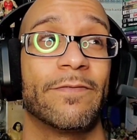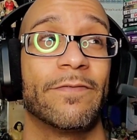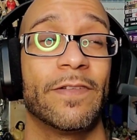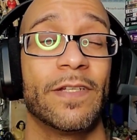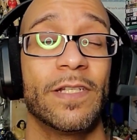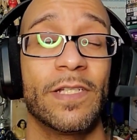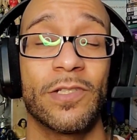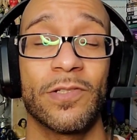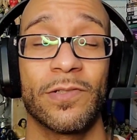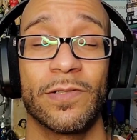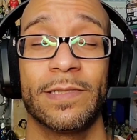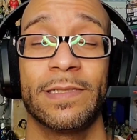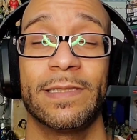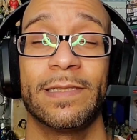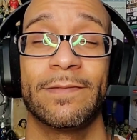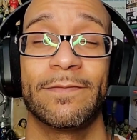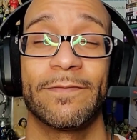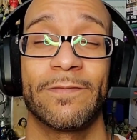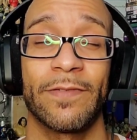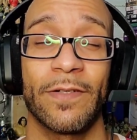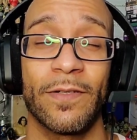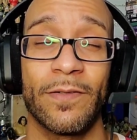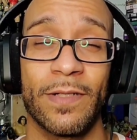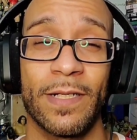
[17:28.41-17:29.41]

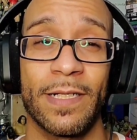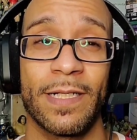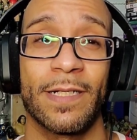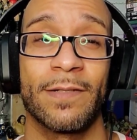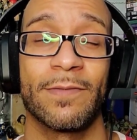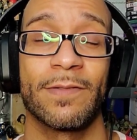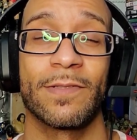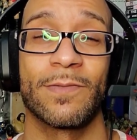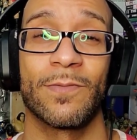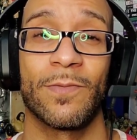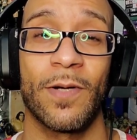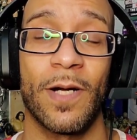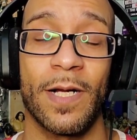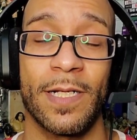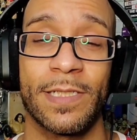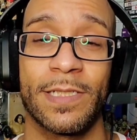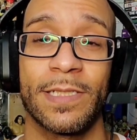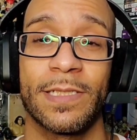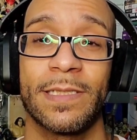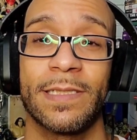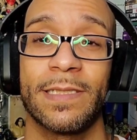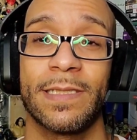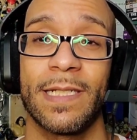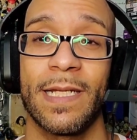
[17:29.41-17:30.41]
I was
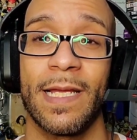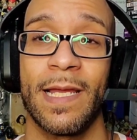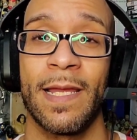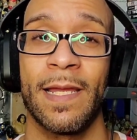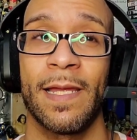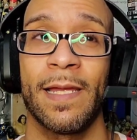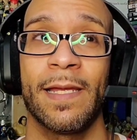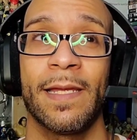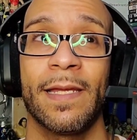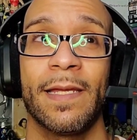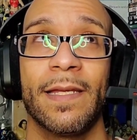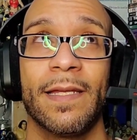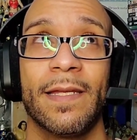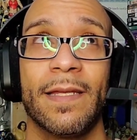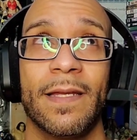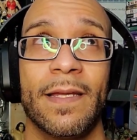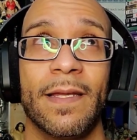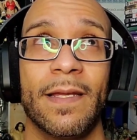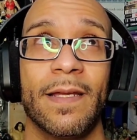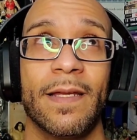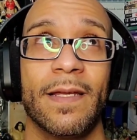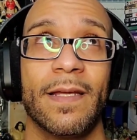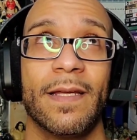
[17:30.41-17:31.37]
watching a